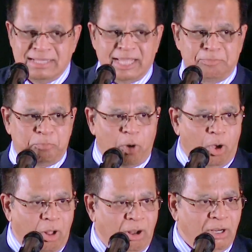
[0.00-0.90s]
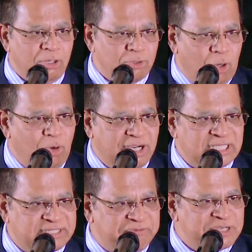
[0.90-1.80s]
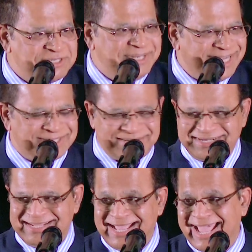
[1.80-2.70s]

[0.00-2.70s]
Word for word: that Paul wrote his first letter,